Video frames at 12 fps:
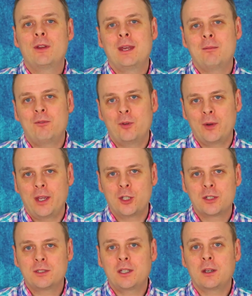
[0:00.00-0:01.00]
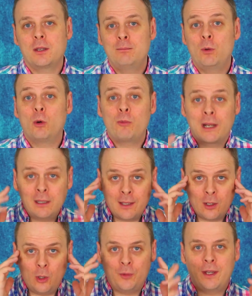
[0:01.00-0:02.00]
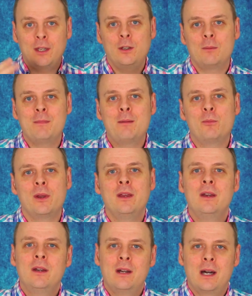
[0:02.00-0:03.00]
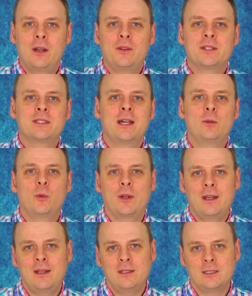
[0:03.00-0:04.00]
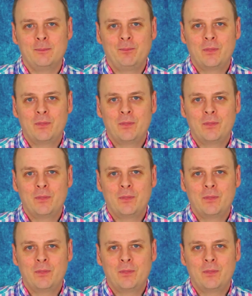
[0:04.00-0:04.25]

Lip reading: name for each so you can more readily hold it in your memory and understand what it is.